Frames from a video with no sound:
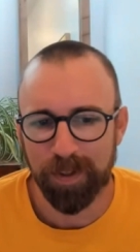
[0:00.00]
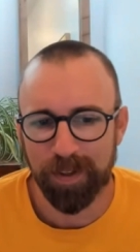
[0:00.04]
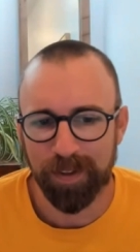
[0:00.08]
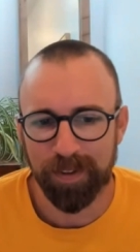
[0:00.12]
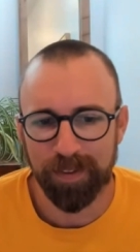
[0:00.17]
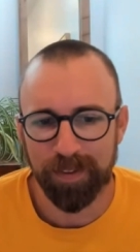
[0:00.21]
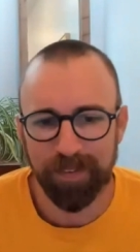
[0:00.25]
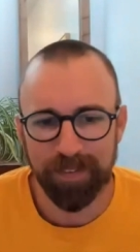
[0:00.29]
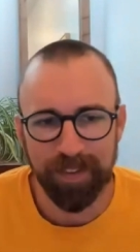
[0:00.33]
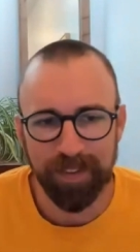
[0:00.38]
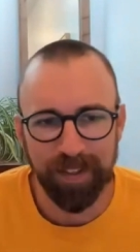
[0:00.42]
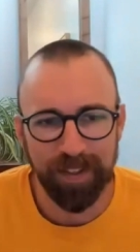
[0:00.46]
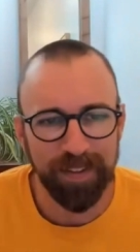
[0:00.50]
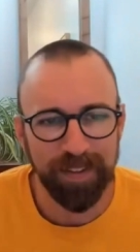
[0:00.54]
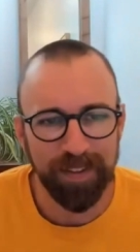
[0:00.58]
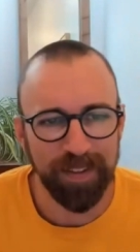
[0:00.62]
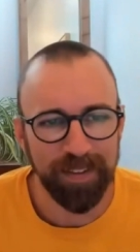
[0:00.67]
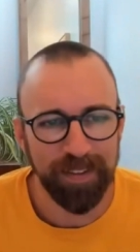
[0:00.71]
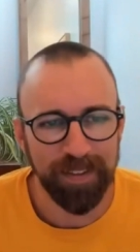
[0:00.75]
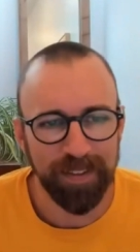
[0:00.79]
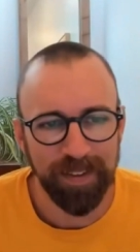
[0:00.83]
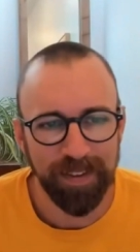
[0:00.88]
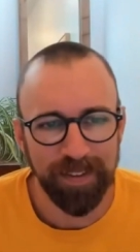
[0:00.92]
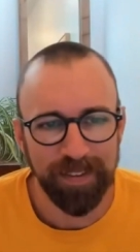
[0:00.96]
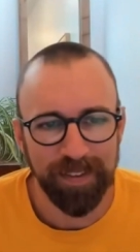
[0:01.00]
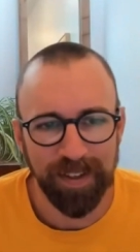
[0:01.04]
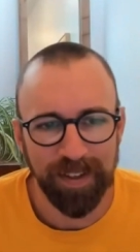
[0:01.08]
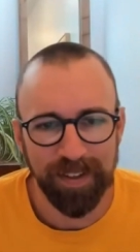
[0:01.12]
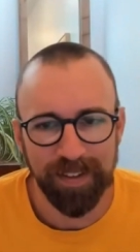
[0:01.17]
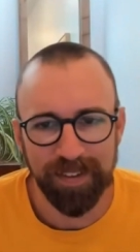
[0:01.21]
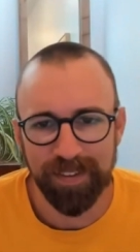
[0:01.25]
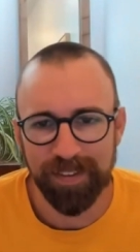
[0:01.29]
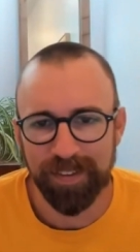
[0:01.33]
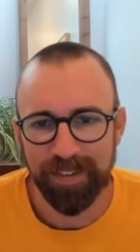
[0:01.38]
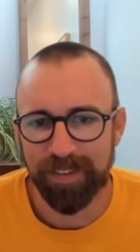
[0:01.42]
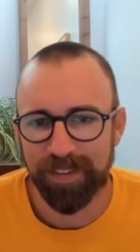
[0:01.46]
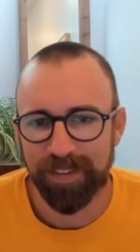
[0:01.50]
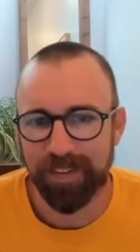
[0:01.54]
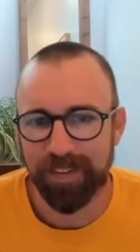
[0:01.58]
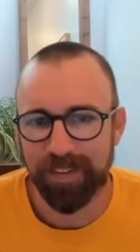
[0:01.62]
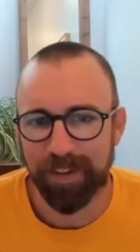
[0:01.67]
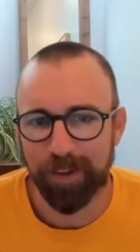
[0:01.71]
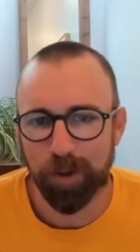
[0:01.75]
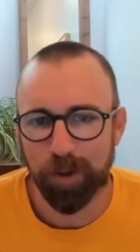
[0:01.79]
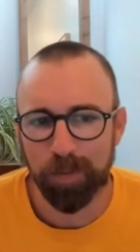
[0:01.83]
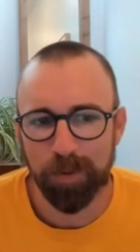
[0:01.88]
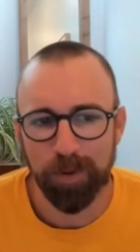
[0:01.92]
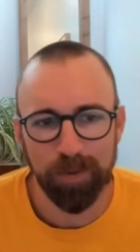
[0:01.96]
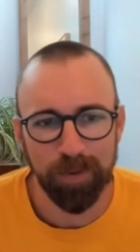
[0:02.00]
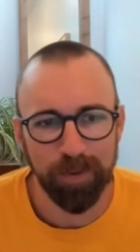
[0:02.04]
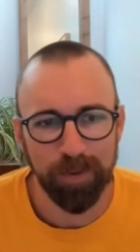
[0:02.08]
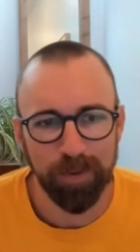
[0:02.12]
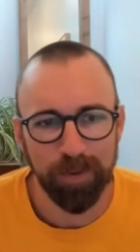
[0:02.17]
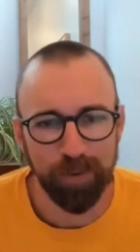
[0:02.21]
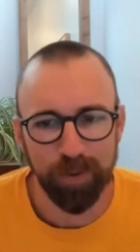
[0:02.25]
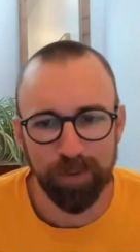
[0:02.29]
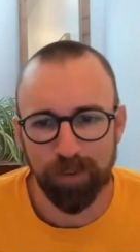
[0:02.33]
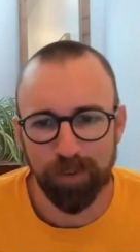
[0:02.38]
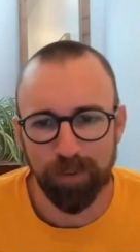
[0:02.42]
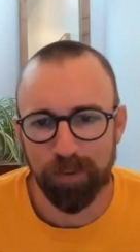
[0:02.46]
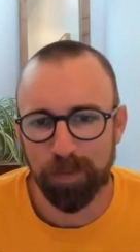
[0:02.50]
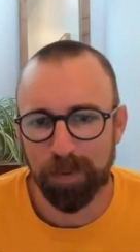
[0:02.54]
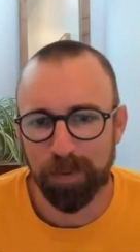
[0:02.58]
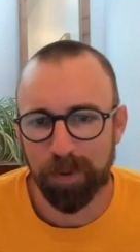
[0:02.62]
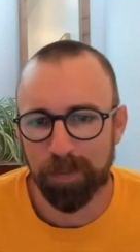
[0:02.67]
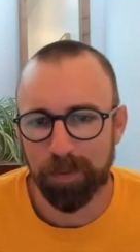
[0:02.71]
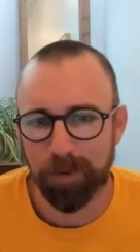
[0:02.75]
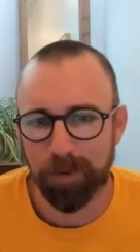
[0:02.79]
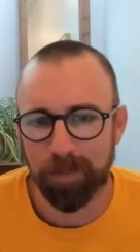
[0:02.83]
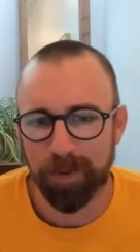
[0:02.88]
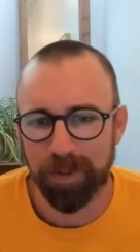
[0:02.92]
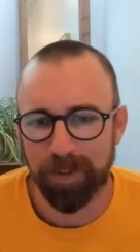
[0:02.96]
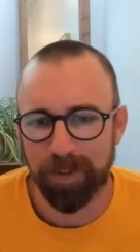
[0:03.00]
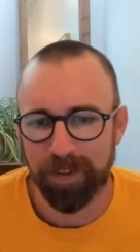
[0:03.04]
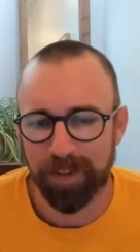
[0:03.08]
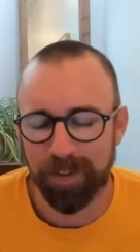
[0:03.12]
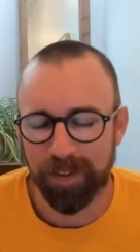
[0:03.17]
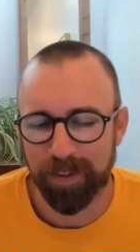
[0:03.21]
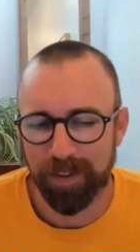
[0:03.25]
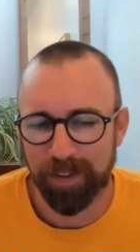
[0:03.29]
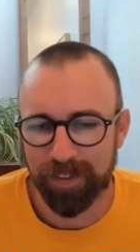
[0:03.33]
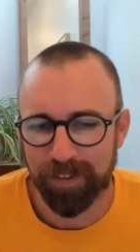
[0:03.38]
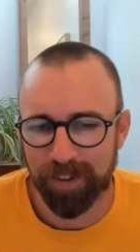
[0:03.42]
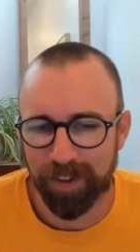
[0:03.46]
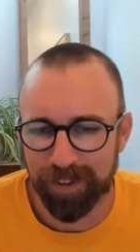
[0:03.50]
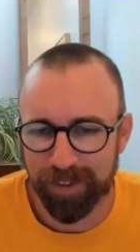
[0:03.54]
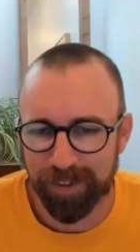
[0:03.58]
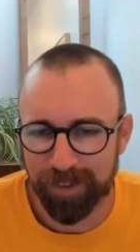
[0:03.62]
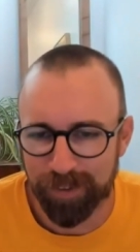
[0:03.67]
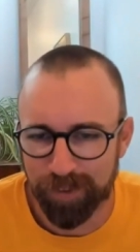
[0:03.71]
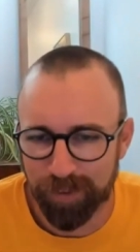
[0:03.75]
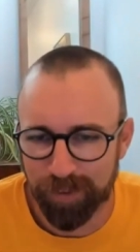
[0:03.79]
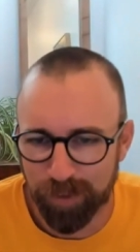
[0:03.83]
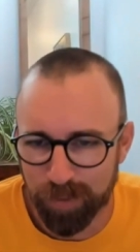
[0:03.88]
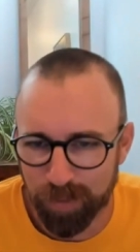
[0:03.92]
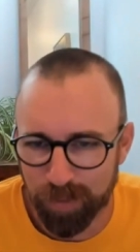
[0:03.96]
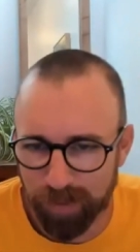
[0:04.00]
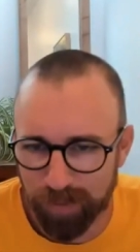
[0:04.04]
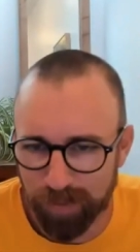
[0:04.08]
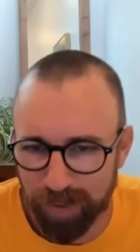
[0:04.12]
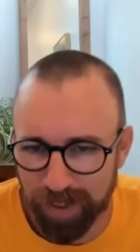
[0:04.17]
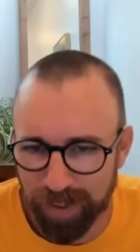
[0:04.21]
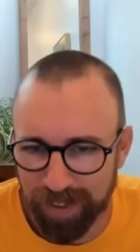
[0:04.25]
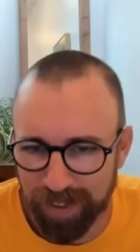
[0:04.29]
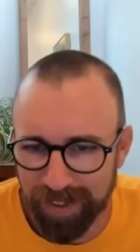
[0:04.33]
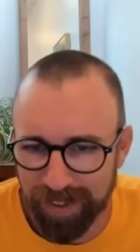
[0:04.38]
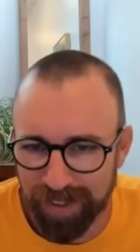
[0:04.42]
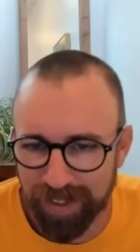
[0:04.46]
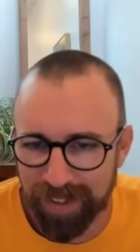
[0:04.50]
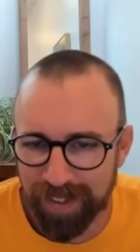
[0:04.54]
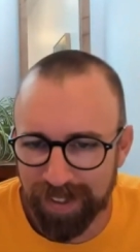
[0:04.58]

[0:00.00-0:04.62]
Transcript: stayed and attended, and I hope this is useful for people, but it's hard to choose one, frankly.